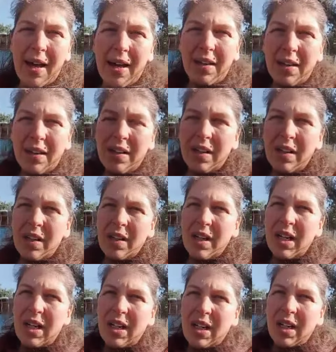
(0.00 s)

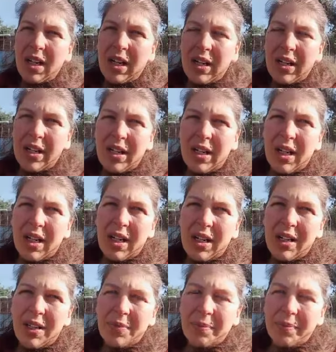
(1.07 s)
And
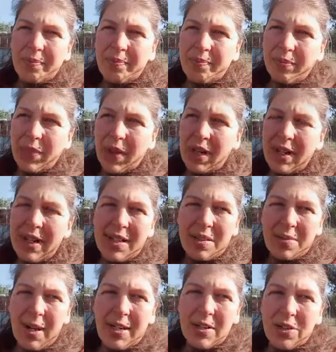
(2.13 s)
I need
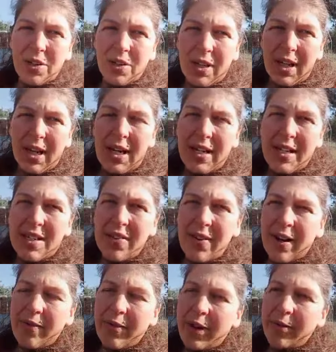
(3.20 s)
to make sure the guineas are
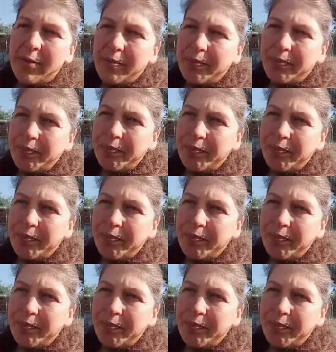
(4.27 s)
in, and